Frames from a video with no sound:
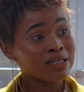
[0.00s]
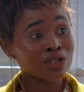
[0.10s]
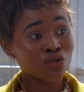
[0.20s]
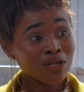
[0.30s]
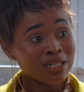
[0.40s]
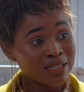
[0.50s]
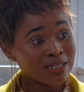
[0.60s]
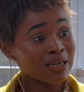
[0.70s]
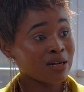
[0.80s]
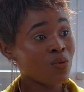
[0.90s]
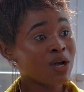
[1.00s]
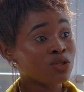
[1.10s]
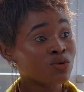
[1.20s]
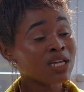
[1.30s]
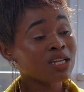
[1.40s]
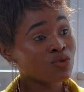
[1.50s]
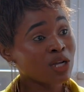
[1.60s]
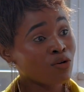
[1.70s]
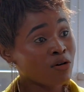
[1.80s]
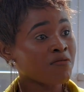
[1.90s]
It's not necessarily waste. We can
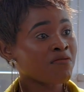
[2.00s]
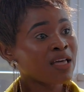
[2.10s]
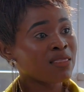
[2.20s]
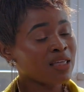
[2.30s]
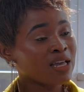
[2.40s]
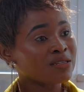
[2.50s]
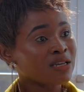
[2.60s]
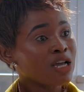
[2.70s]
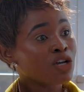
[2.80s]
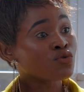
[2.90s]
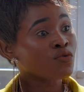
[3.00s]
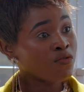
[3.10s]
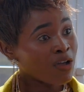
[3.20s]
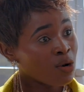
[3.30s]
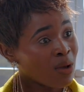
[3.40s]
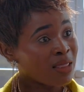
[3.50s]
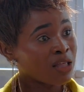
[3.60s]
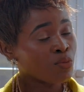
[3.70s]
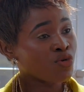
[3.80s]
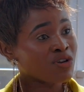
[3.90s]
actually convert that to
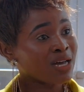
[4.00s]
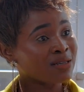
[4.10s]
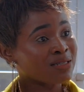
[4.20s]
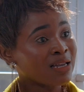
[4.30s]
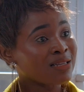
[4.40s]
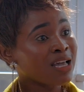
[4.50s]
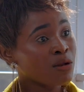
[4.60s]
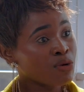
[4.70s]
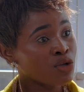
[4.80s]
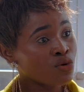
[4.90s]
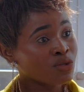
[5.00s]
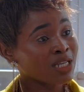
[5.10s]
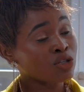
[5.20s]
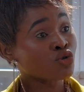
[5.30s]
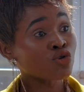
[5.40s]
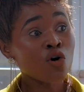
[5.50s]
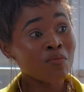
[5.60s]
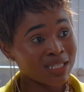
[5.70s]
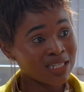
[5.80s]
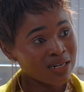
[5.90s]
value-added products that can be used as raw
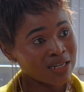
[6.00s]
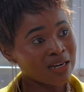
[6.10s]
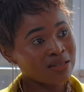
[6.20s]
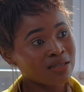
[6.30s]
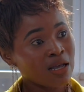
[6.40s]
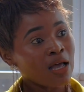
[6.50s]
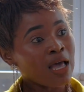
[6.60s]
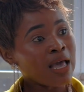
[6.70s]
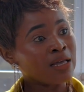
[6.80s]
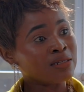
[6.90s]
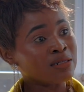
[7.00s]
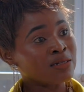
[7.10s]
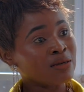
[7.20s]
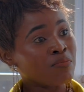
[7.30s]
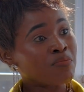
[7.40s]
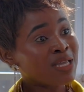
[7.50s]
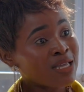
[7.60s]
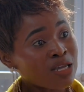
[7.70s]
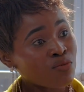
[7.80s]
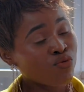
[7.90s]
materials and
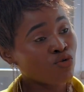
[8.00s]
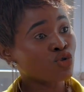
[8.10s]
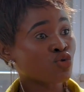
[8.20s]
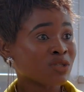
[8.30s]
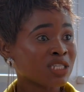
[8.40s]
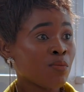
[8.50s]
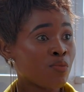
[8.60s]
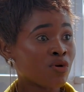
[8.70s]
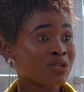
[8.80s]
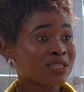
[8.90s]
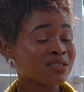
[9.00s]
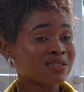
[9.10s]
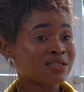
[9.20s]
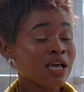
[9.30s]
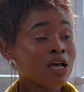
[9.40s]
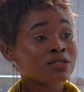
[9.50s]
be inputs to some processes.